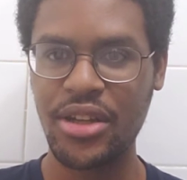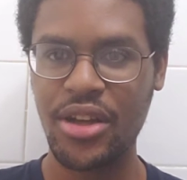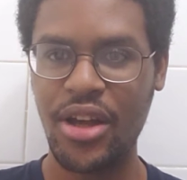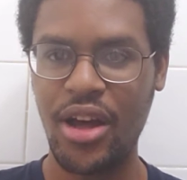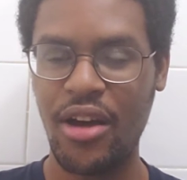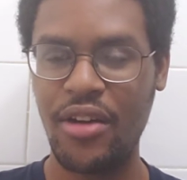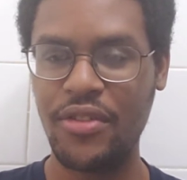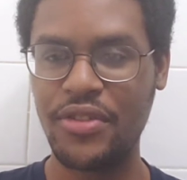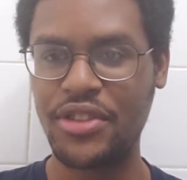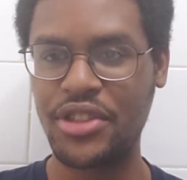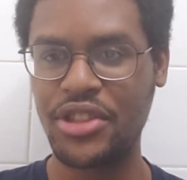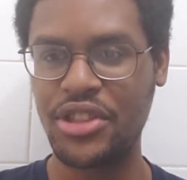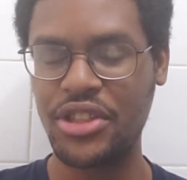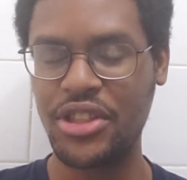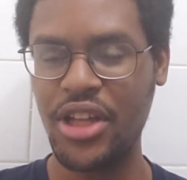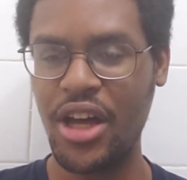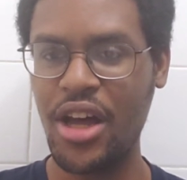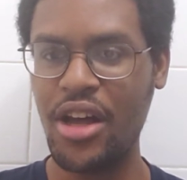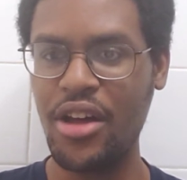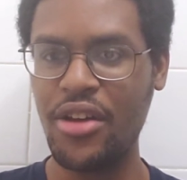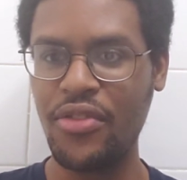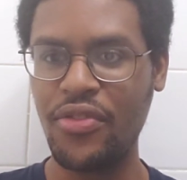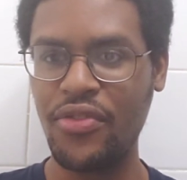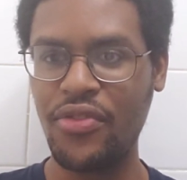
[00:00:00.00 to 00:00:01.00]
of
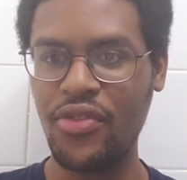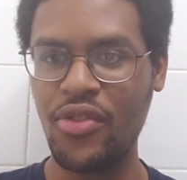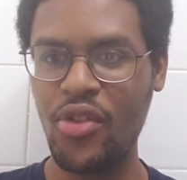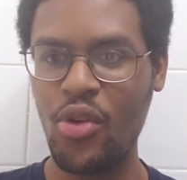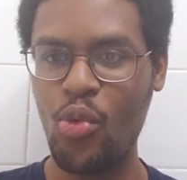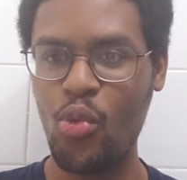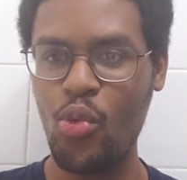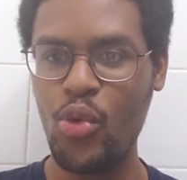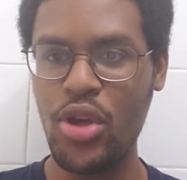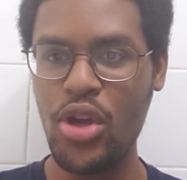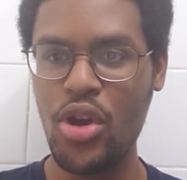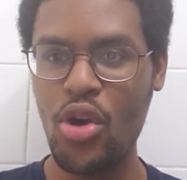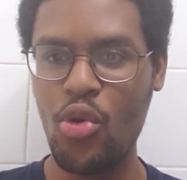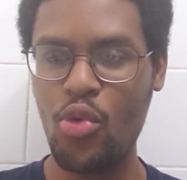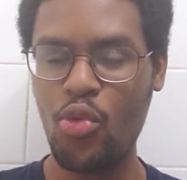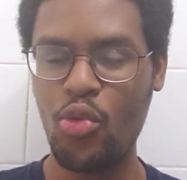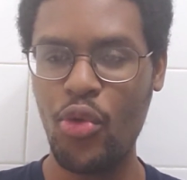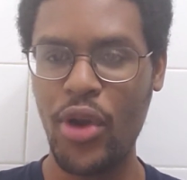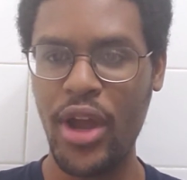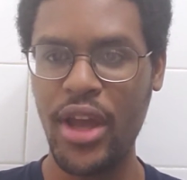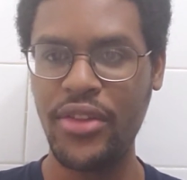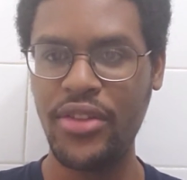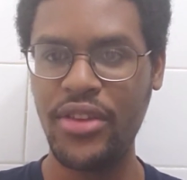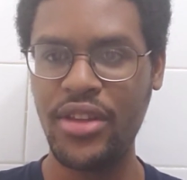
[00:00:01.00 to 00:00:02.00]
stuff we
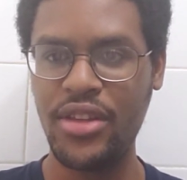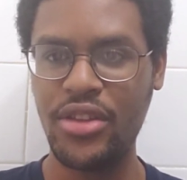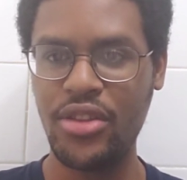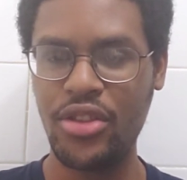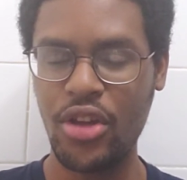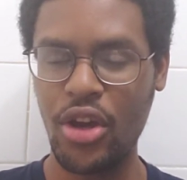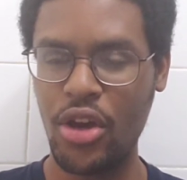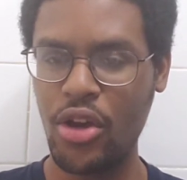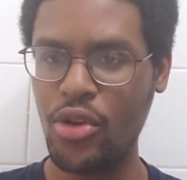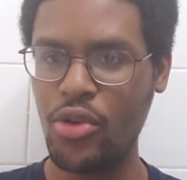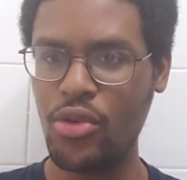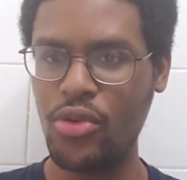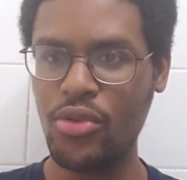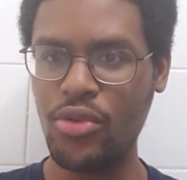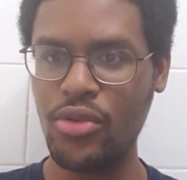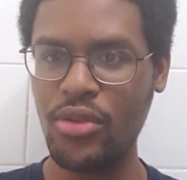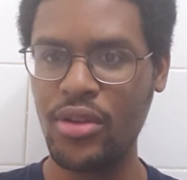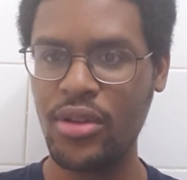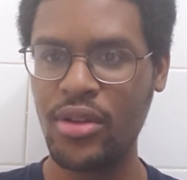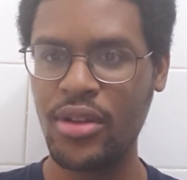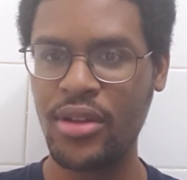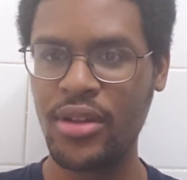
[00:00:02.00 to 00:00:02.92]
already know,